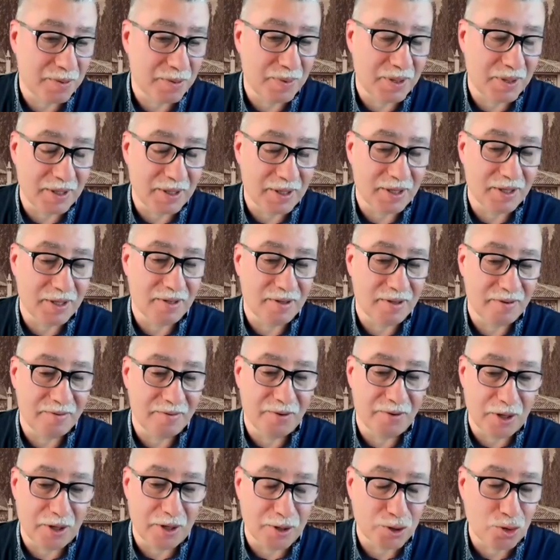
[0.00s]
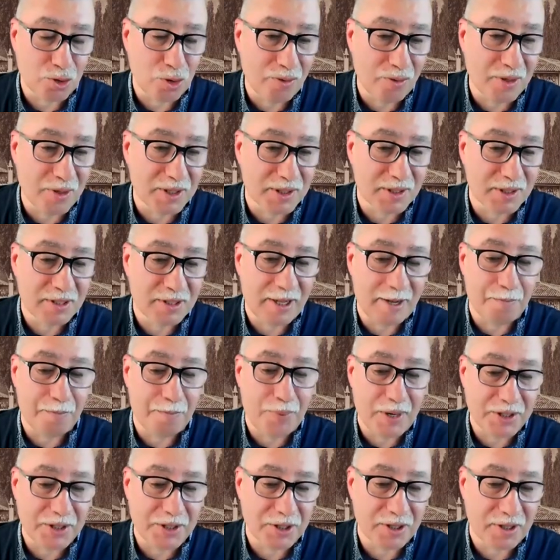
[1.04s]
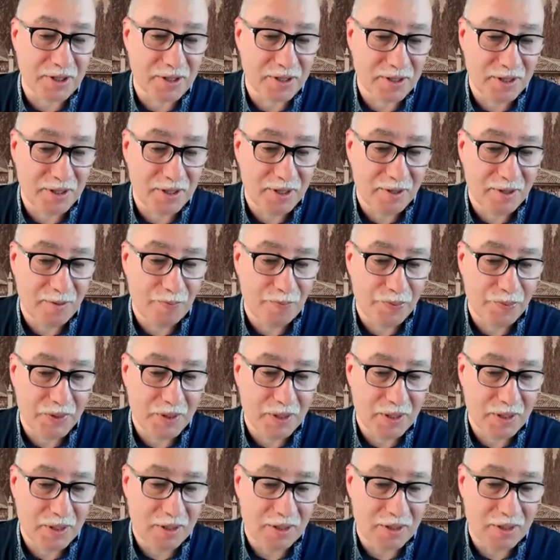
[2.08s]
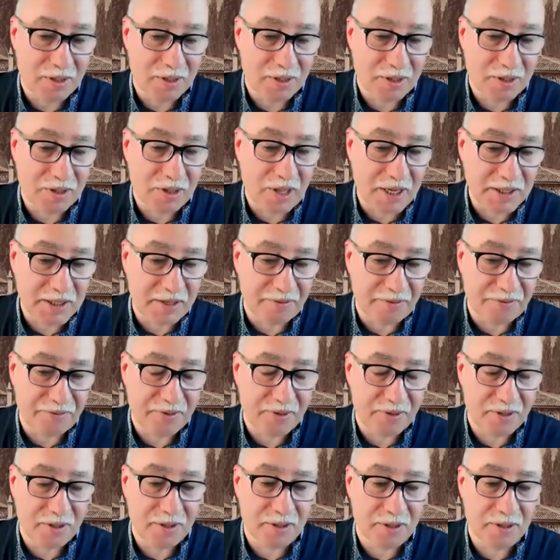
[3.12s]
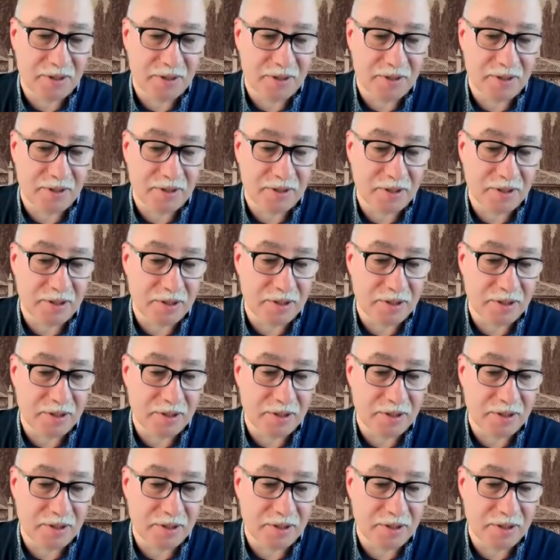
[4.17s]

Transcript: the first used for the first classes